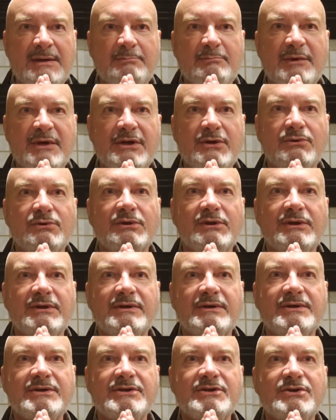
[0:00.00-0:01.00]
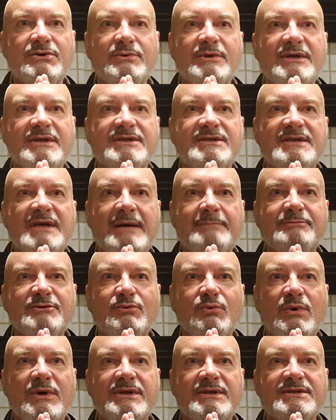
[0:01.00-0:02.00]
May you learn to
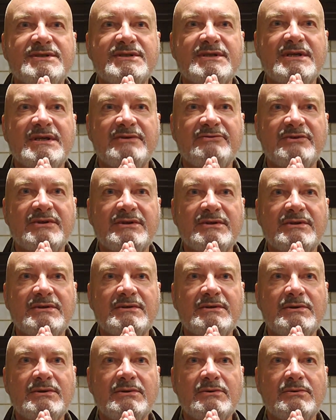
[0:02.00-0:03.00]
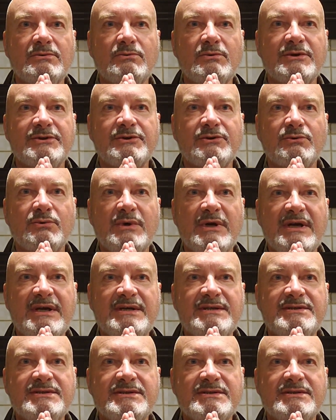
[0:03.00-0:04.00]
accept what is given with
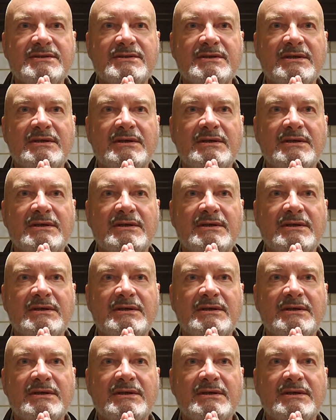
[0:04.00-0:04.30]
grace